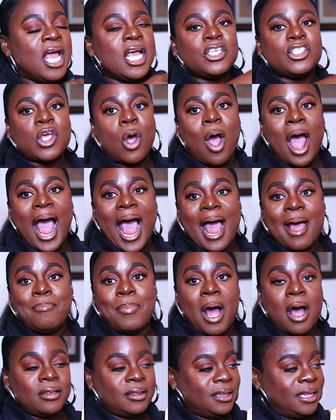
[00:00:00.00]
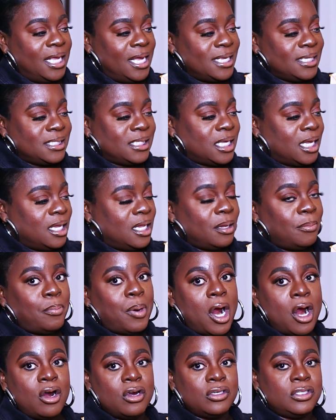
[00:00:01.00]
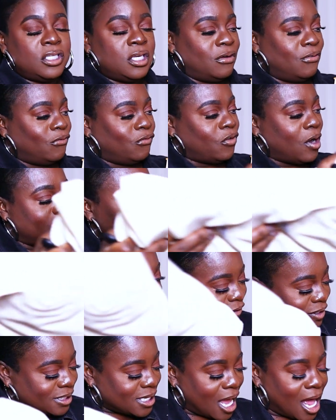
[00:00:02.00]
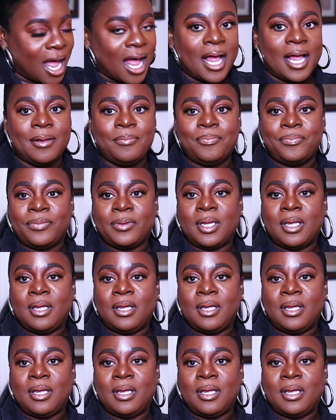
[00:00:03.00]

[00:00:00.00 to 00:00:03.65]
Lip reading: So I bought this purse from Louis Vuitton.